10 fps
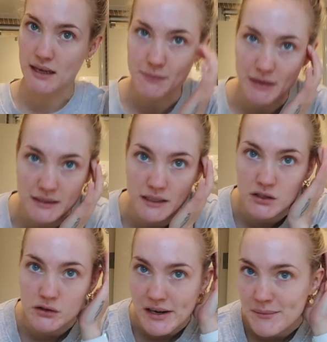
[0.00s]
At the minute it's like
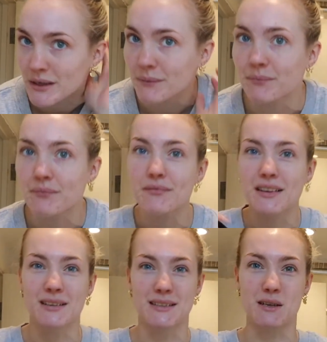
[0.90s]
straight, but
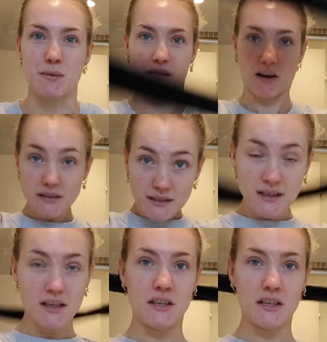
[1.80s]
looks a little bit gross,